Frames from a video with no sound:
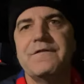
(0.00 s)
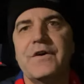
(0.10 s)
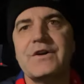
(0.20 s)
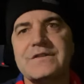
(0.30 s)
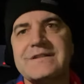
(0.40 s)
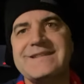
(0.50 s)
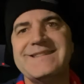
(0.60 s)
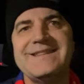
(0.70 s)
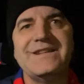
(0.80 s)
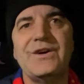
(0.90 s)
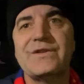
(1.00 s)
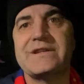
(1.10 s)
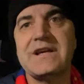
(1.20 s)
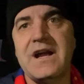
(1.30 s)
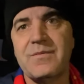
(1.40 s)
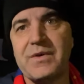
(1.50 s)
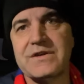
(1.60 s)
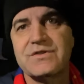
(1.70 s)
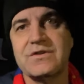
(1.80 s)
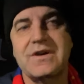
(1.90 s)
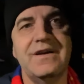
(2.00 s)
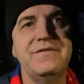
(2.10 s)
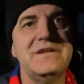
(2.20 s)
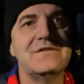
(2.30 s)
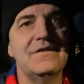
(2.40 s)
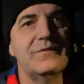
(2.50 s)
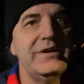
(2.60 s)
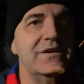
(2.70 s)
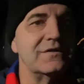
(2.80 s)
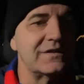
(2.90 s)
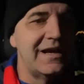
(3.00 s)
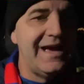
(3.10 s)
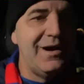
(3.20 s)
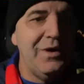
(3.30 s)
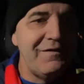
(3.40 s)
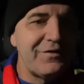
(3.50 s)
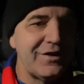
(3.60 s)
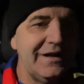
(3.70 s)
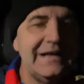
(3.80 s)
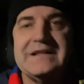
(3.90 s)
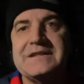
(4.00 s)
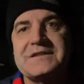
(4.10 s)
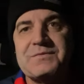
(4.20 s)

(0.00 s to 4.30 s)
first it didn't know the tire pressure of each of the wheels. However, this